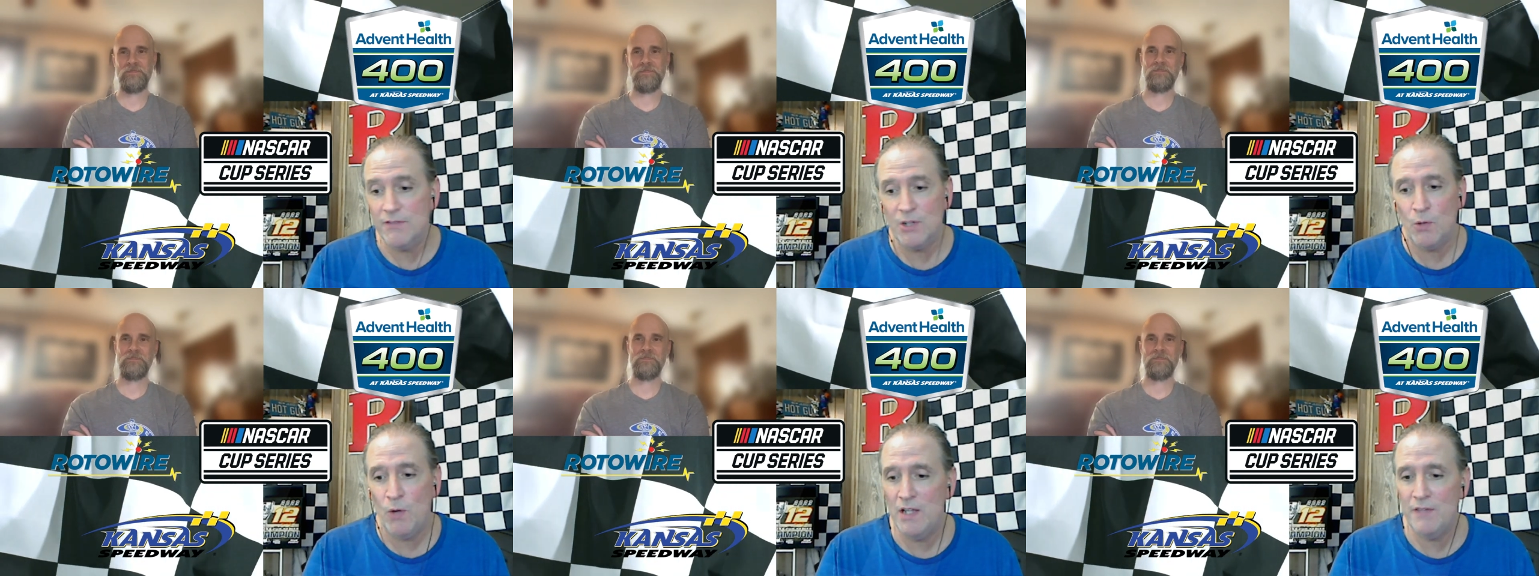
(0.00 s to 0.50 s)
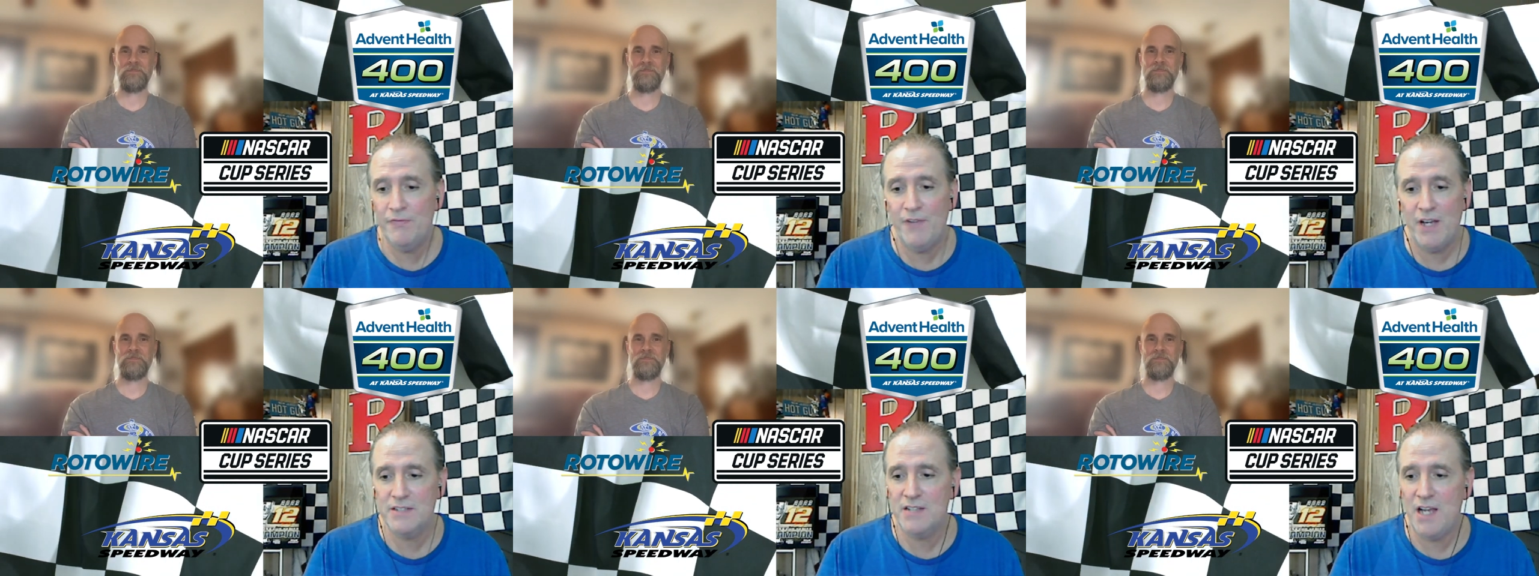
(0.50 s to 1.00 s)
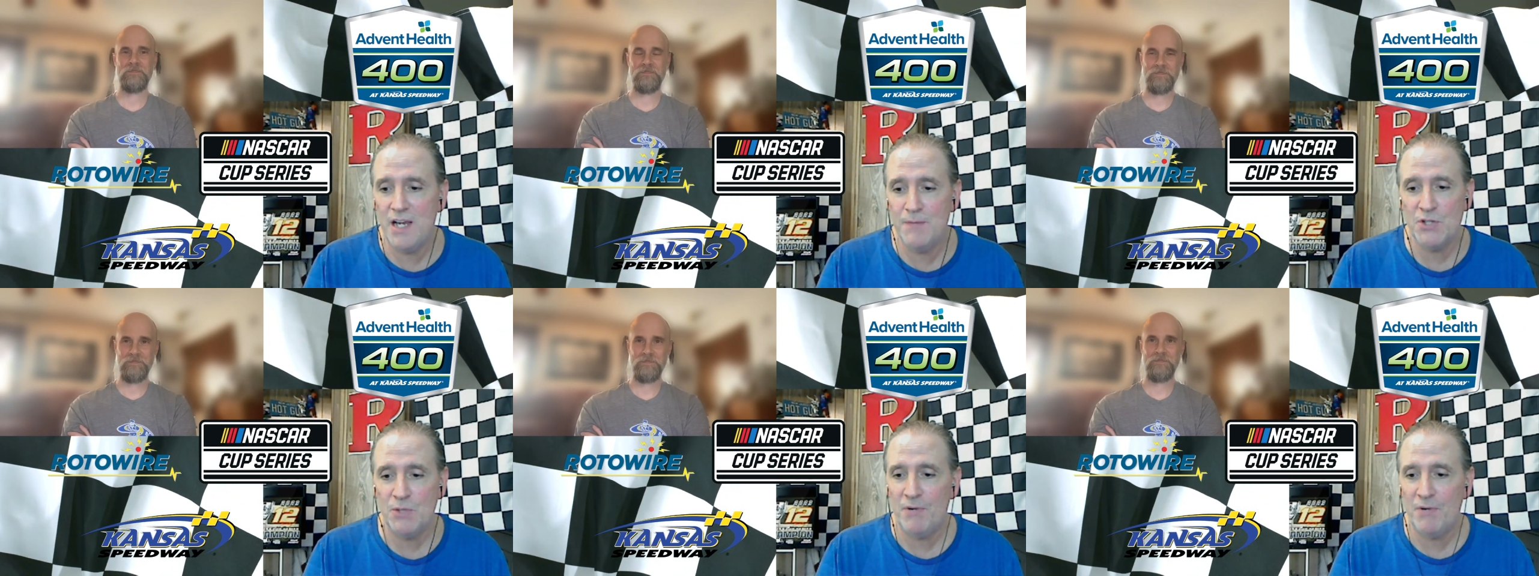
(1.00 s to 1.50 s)
Speaker 1: if the qualifying
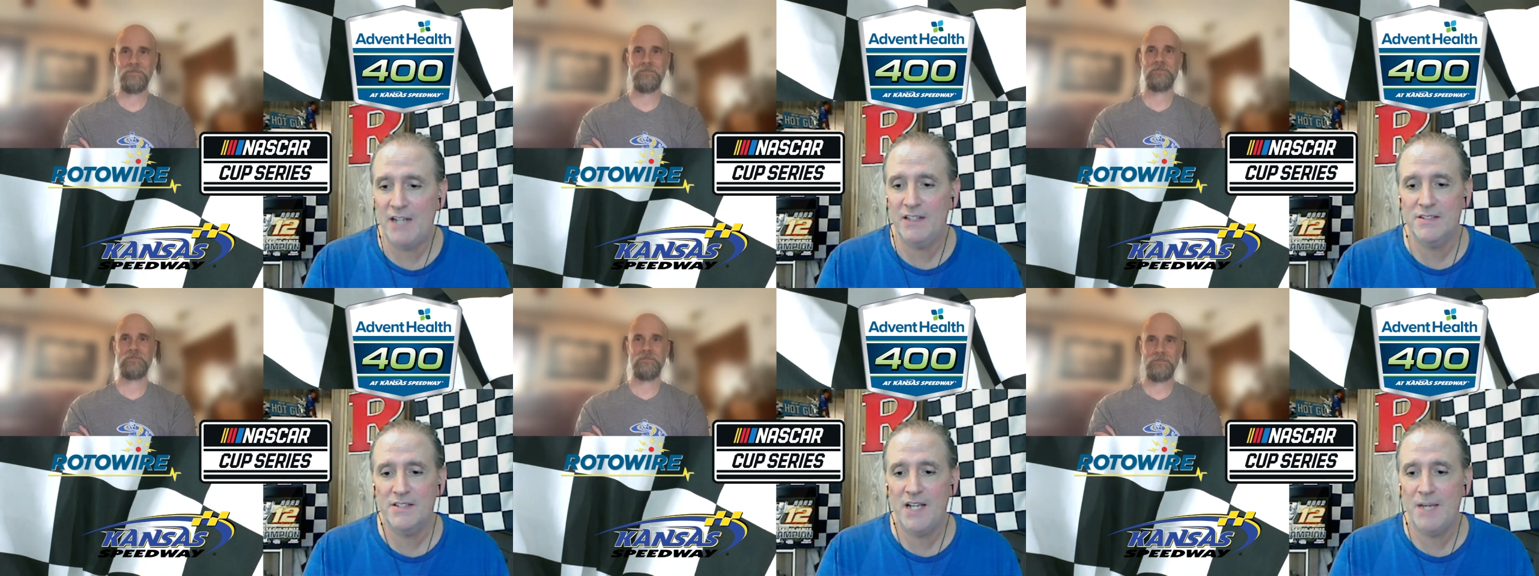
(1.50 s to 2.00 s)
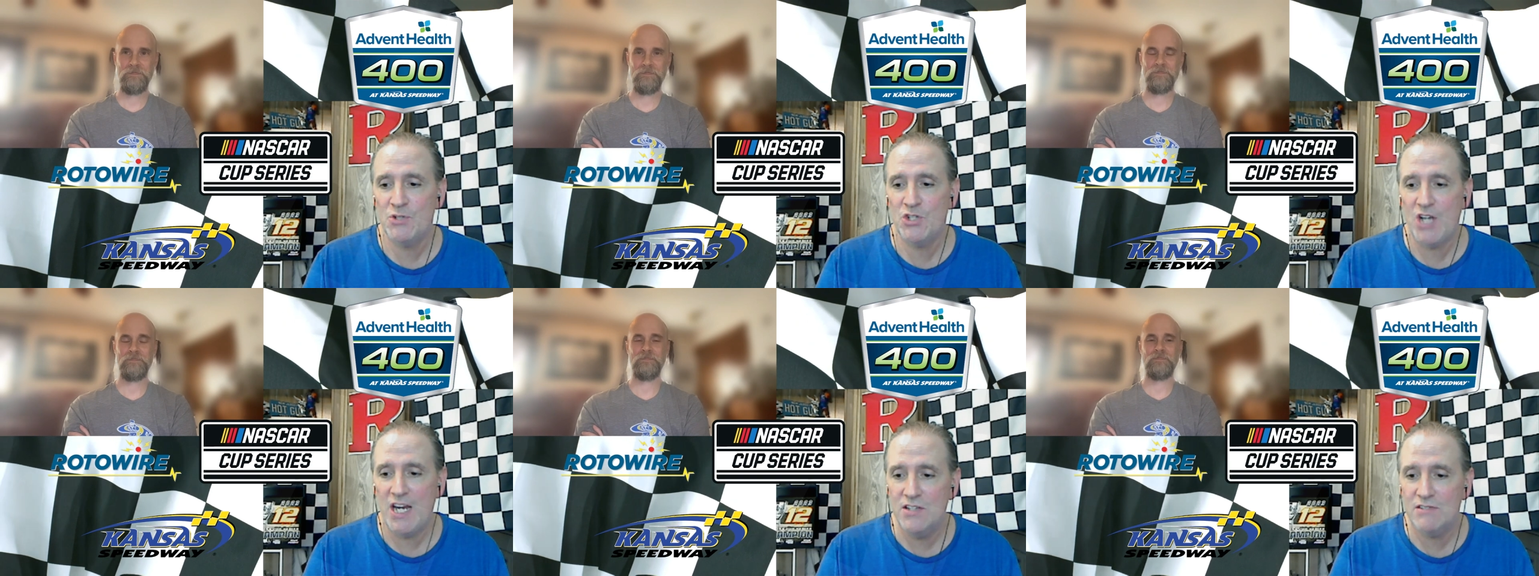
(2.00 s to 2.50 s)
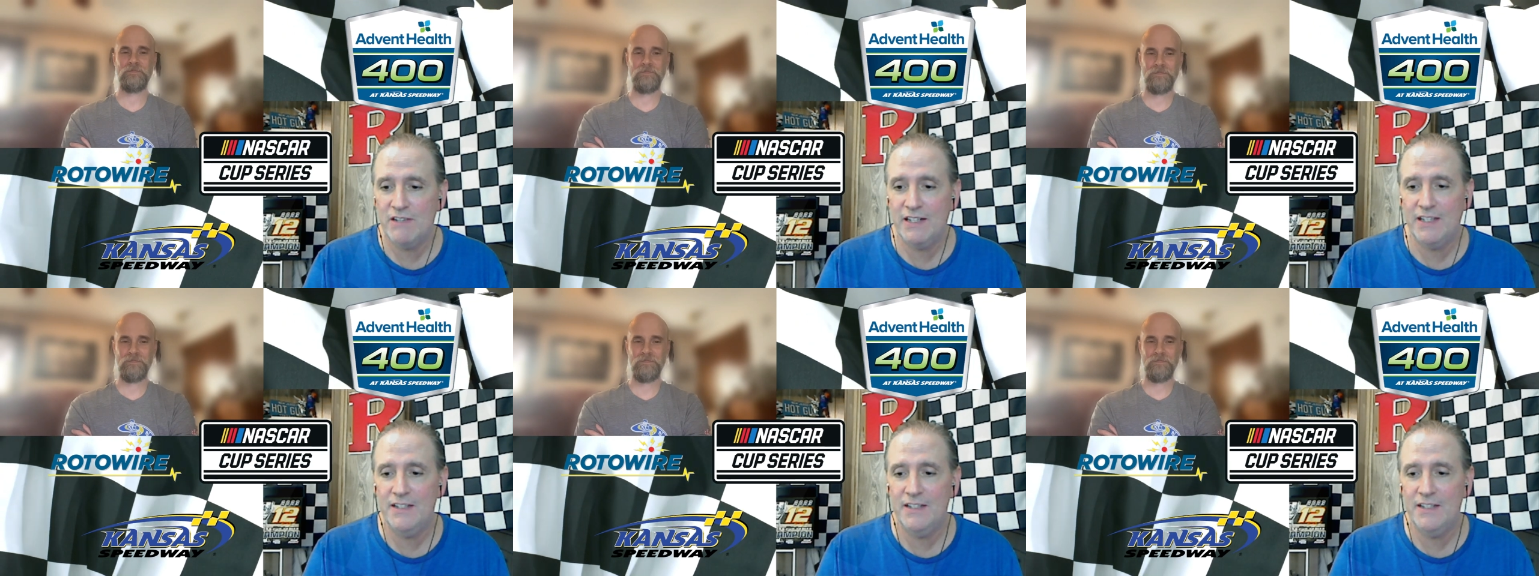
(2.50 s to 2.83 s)
times and the practice times change like they